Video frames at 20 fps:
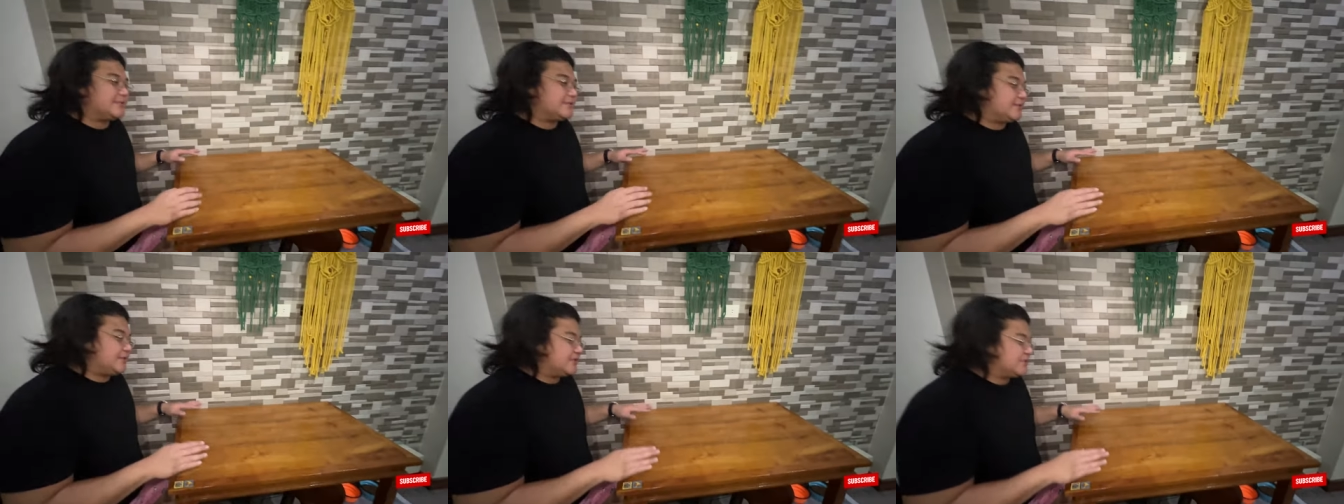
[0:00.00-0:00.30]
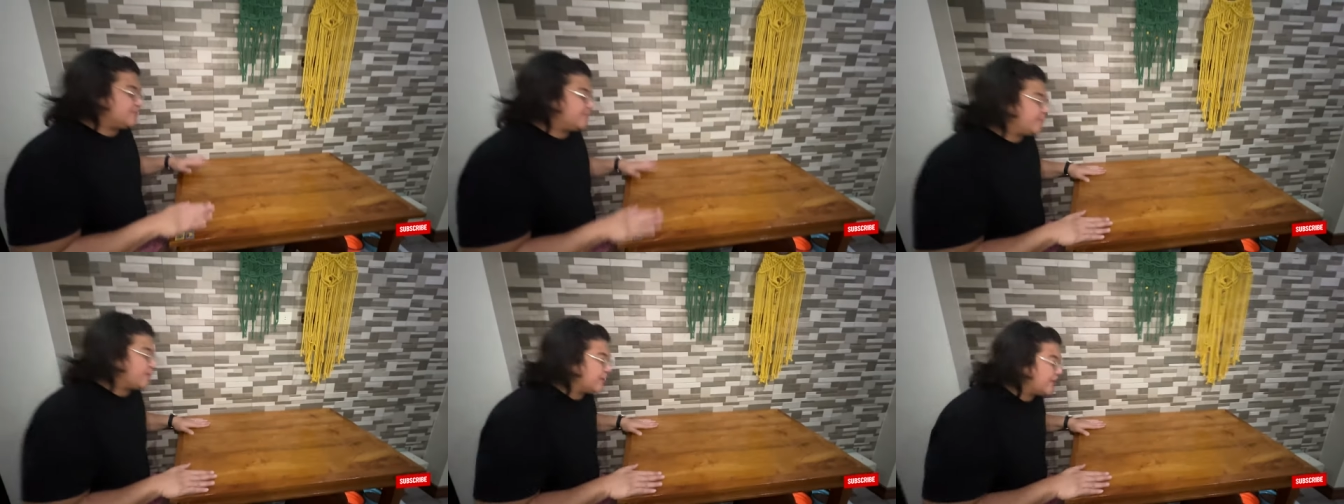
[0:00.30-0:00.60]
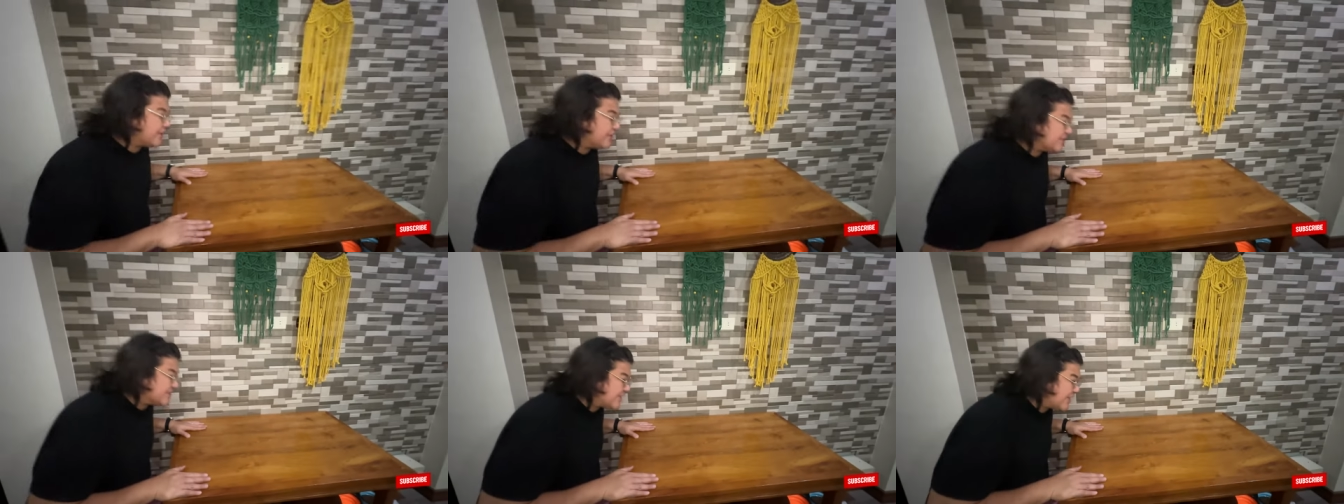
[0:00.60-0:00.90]
This
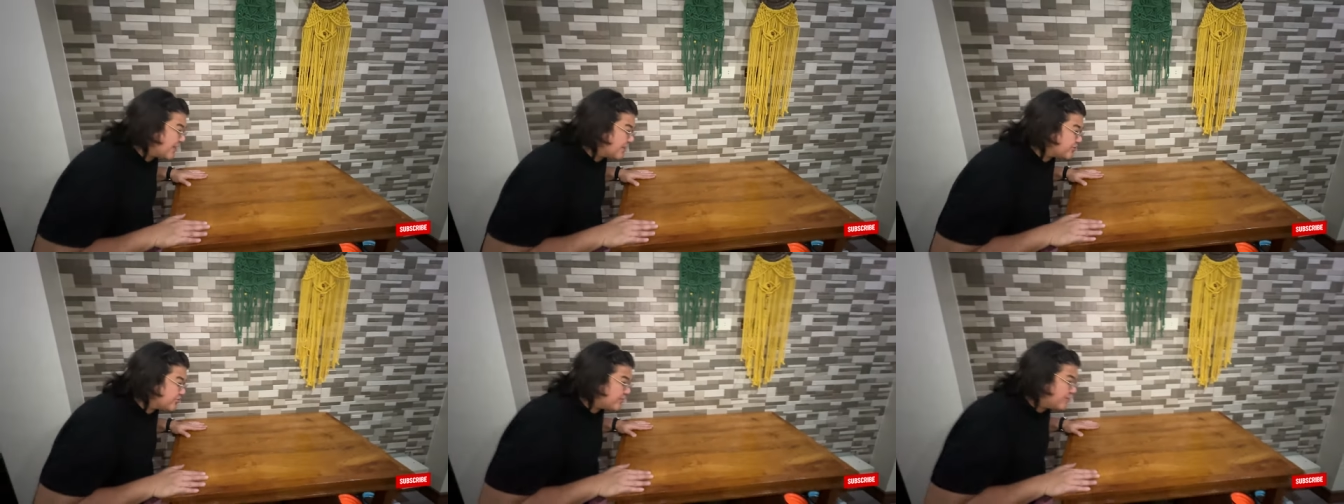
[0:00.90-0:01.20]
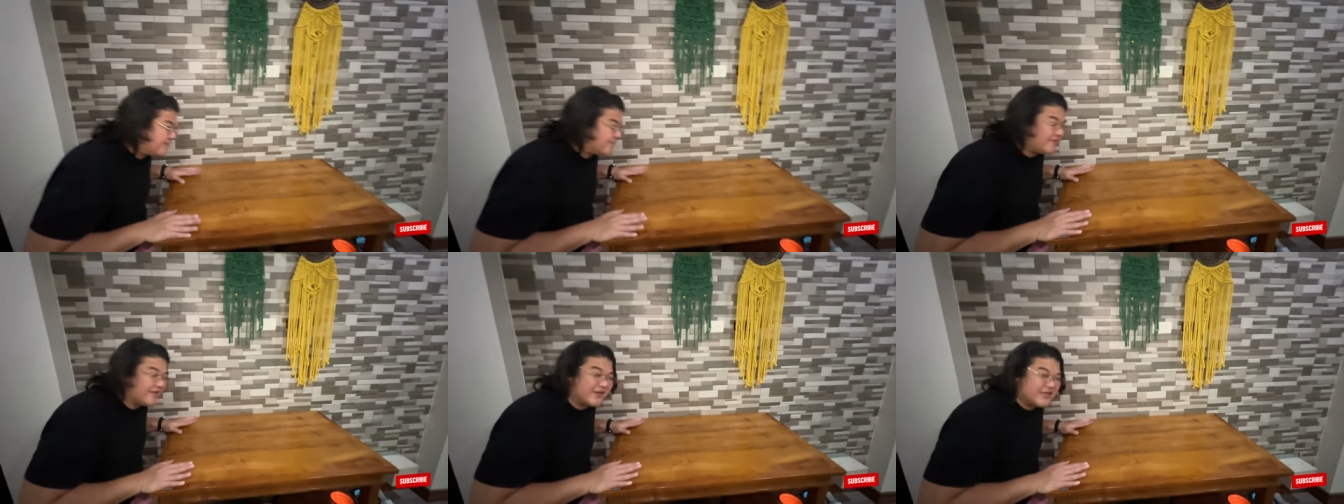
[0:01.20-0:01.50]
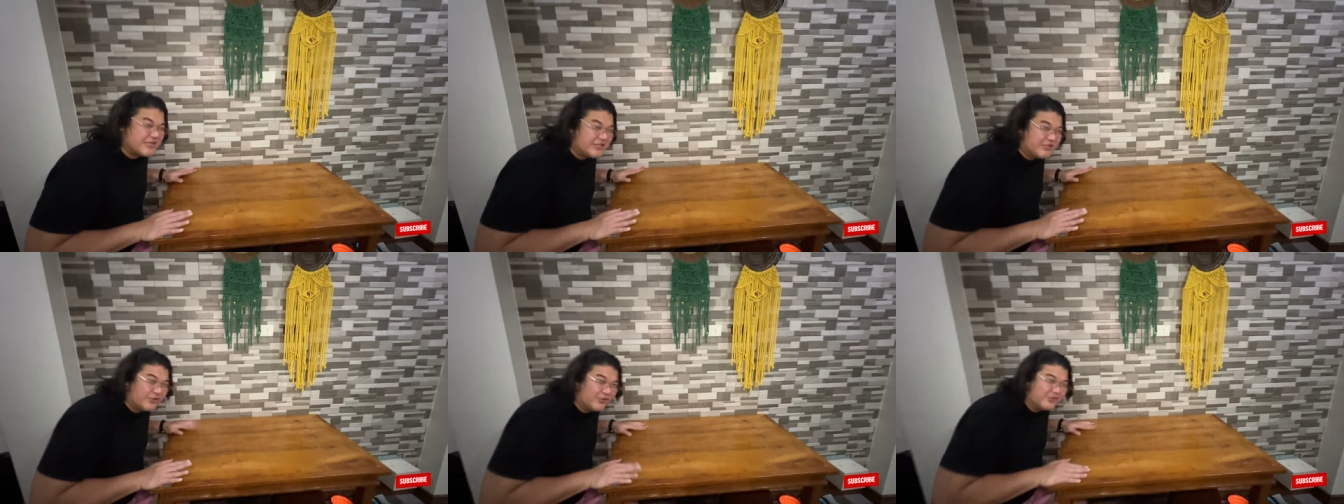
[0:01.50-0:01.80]
part is actually
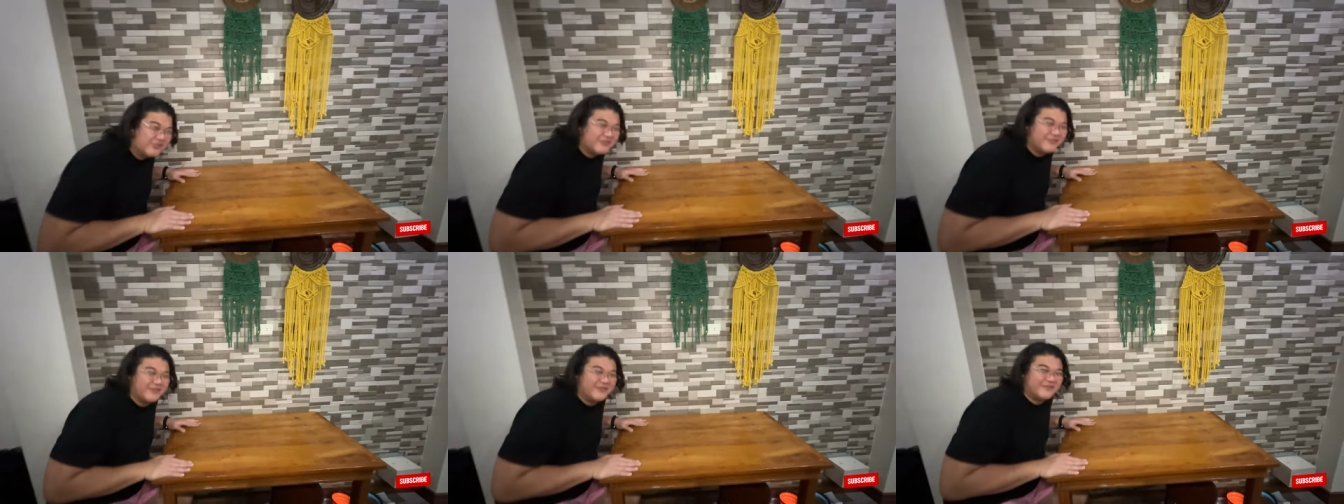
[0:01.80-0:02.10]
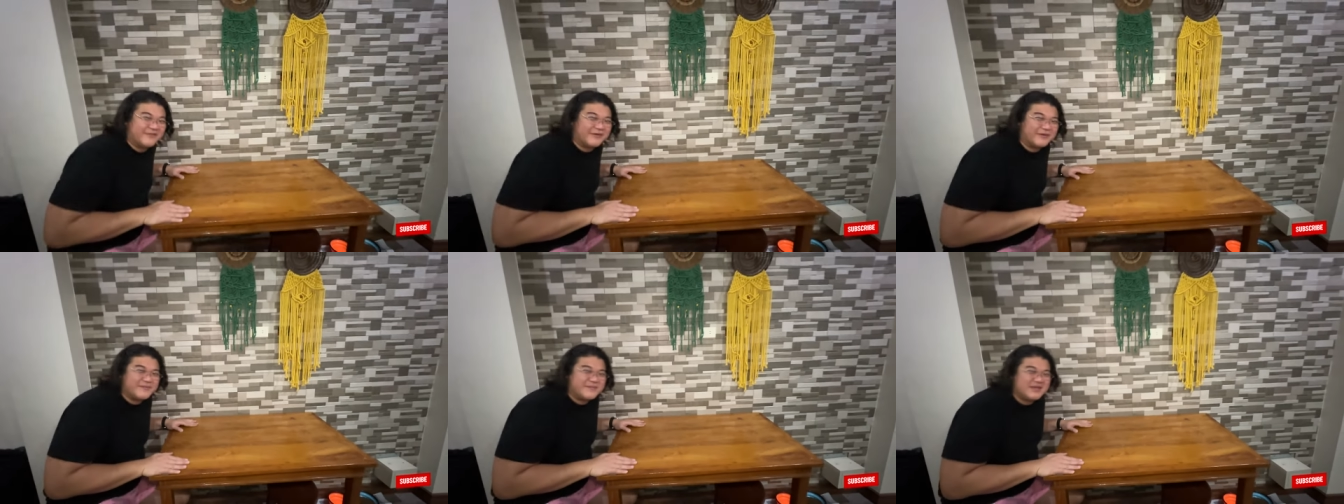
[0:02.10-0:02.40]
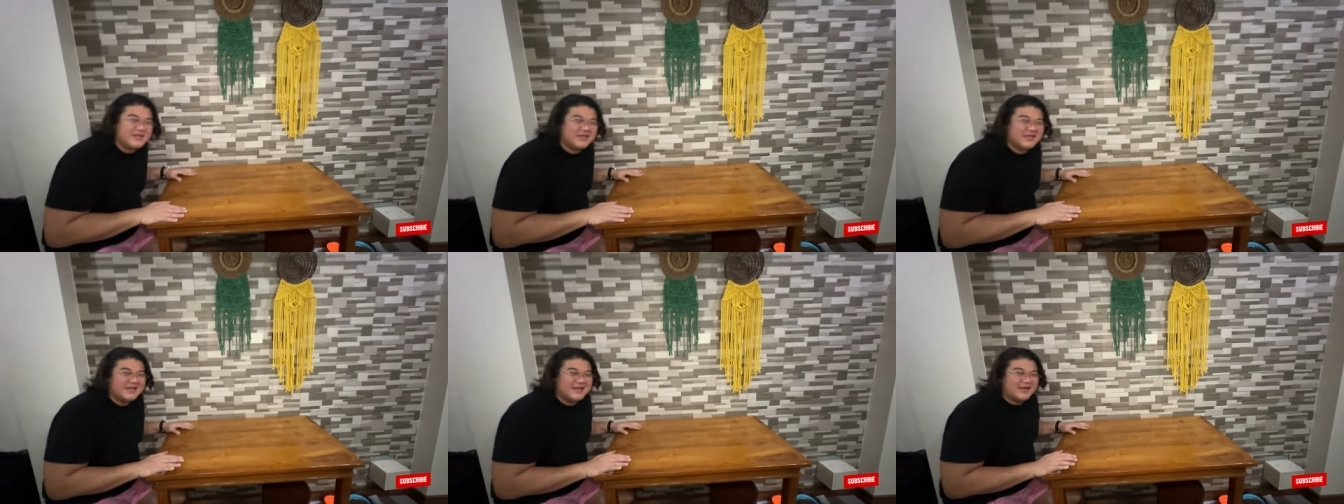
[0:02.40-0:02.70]
very useful for
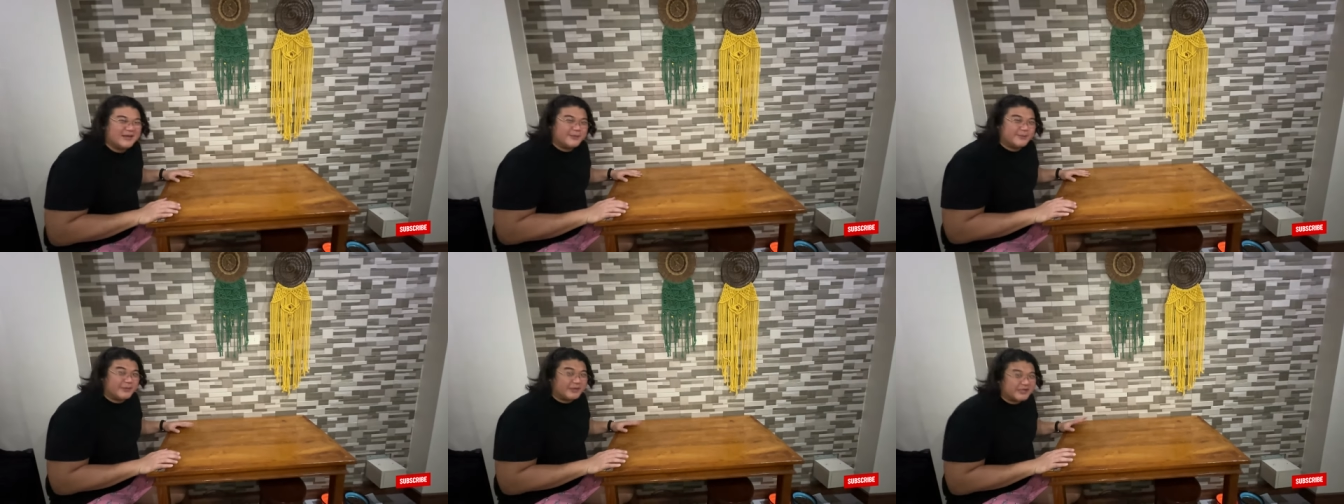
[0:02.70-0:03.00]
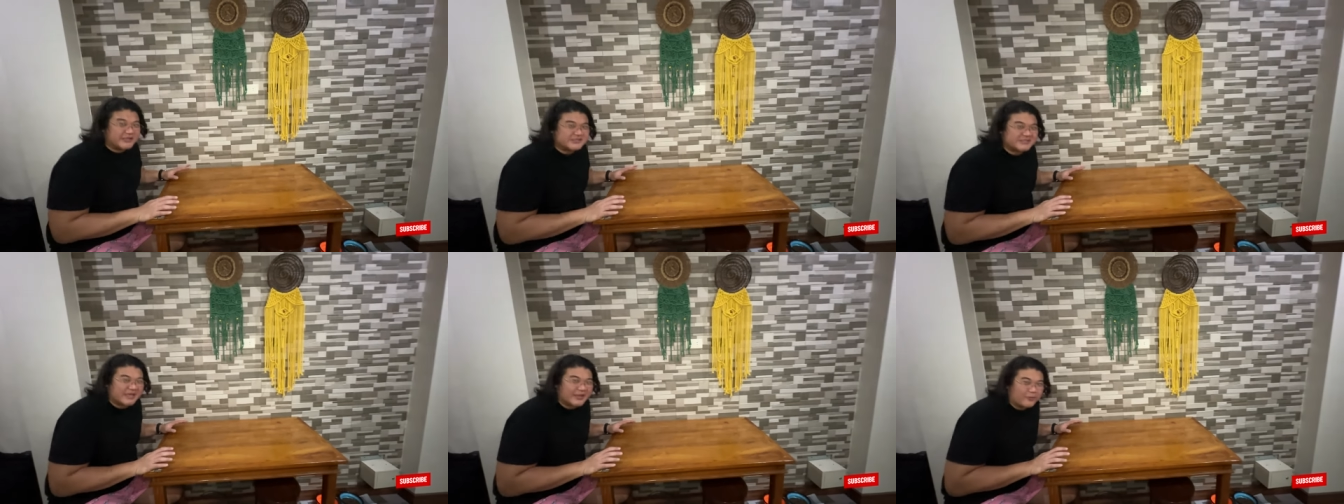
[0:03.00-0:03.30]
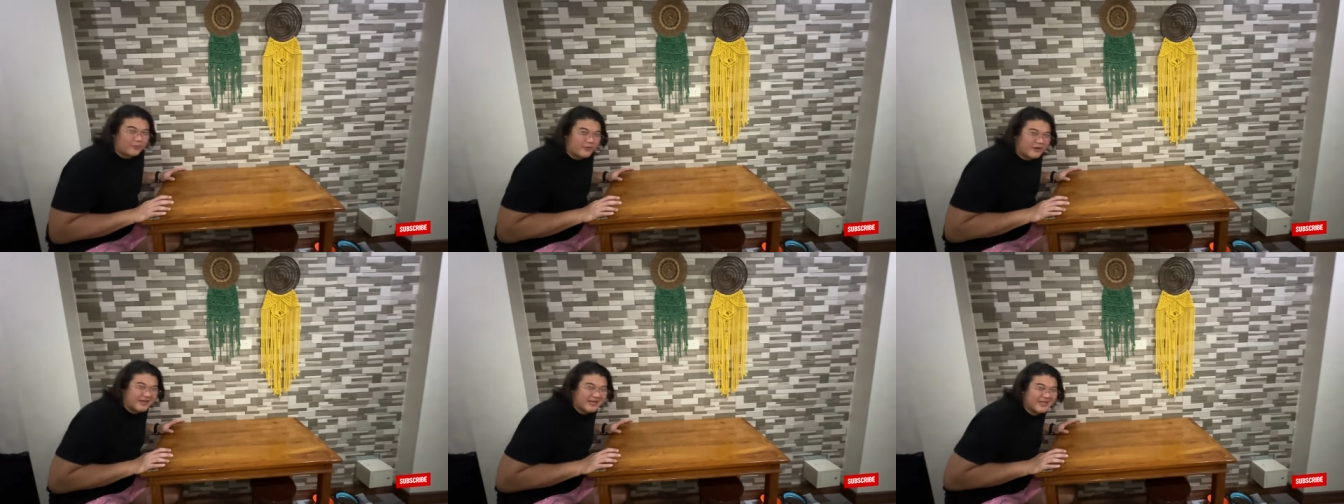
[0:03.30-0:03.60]
me because I
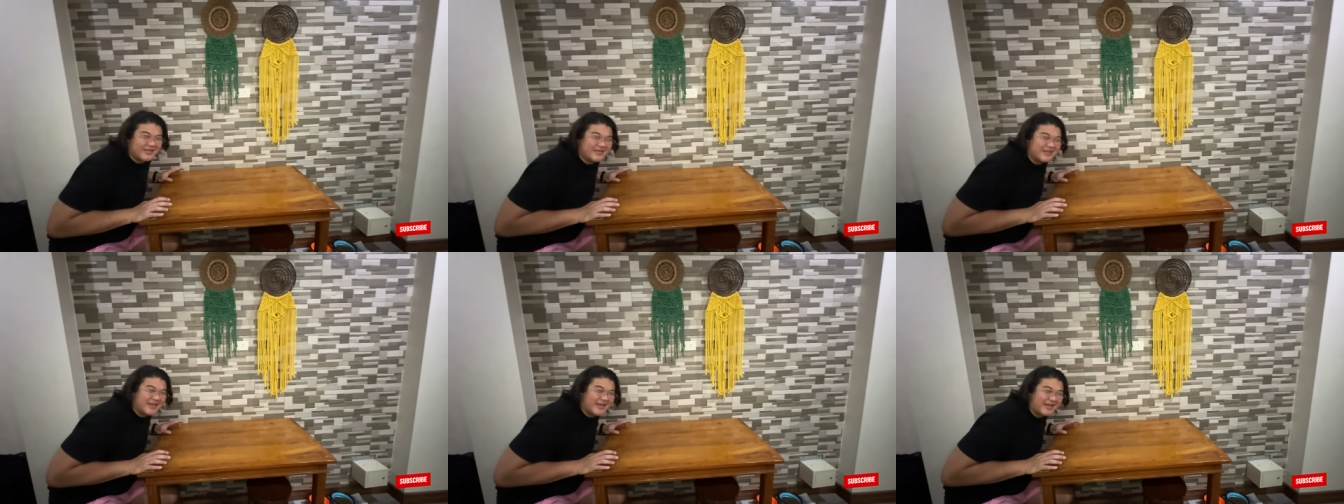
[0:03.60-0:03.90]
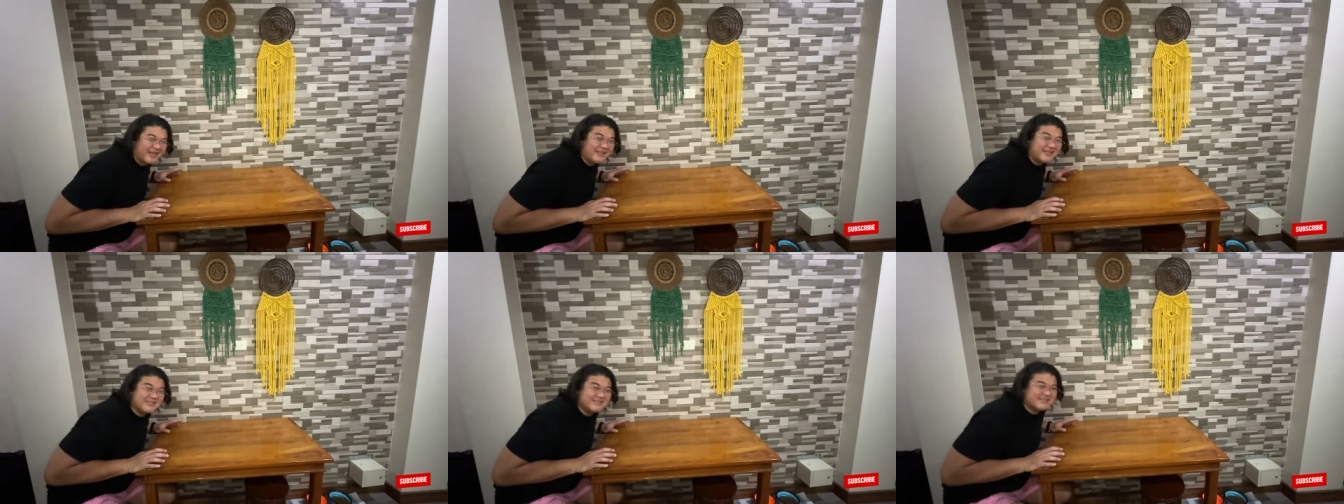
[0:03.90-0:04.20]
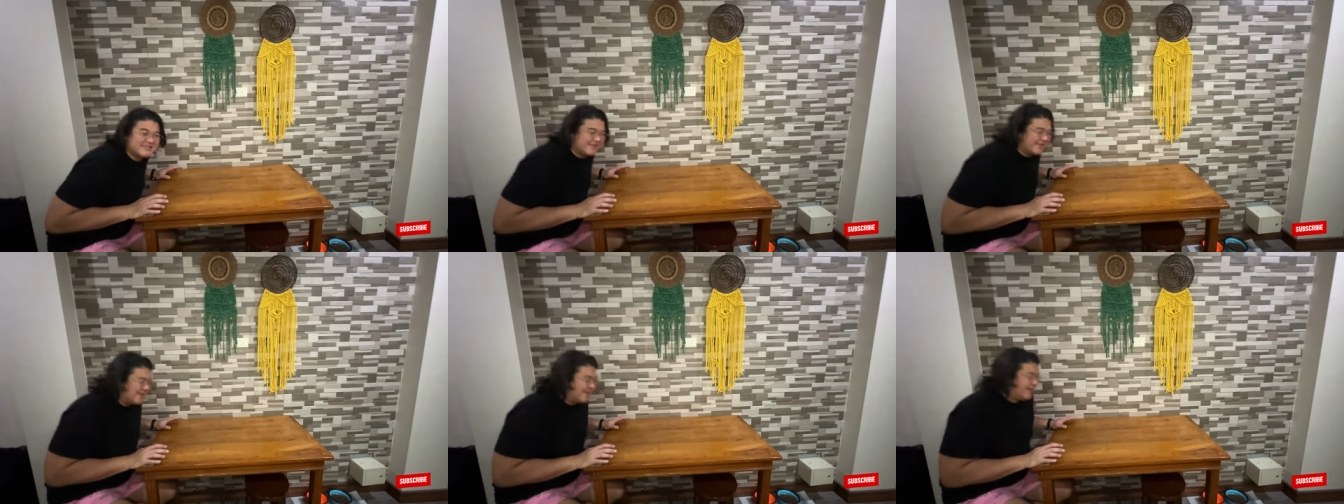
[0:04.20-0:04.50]
work at nights.